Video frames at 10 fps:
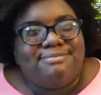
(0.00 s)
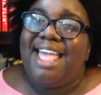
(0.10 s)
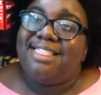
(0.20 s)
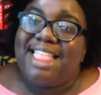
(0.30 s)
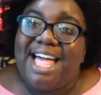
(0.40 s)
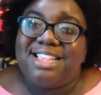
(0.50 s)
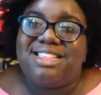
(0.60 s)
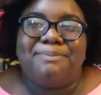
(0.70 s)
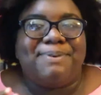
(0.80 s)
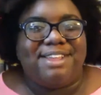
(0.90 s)
And
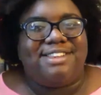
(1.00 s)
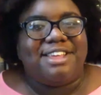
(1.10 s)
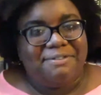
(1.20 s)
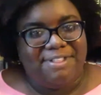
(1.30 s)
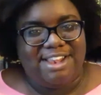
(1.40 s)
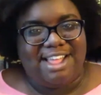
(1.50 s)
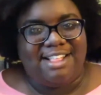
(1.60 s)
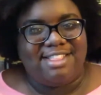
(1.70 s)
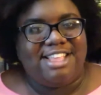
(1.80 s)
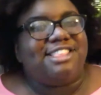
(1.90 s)
last but definitely
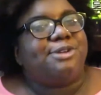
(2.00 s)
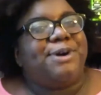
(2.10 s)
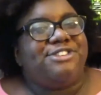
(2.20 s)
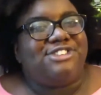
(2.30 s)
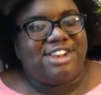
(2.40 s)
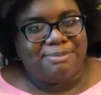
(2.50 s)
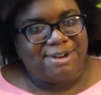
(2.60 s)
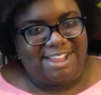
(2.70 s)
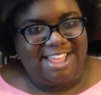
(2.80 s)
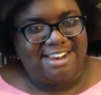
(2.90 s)
not least, question
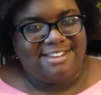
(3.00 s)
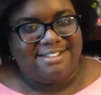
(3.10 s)
number 10.